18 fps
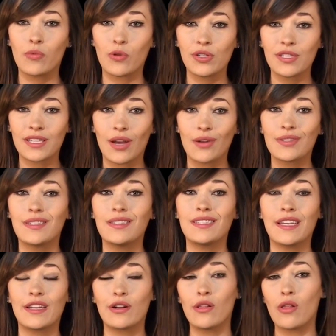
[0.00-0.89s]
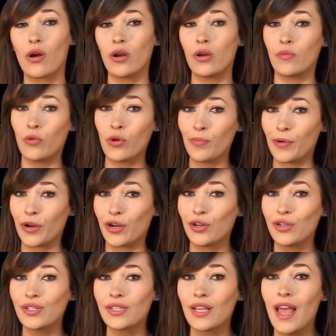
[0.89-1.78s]
War Scouts and Zandalari
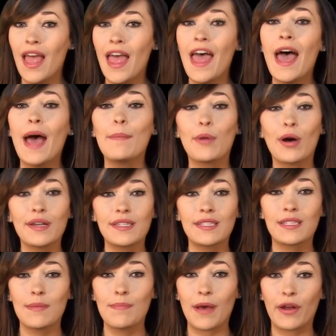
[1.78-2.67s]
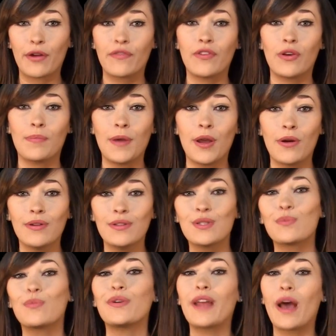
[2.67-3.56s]
Warbringers, and bosses in Battlefield
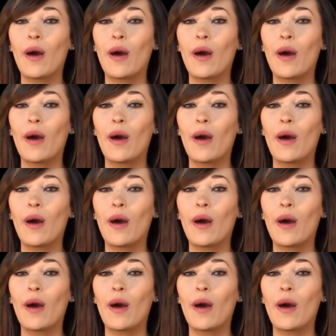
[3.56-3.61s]
Barons will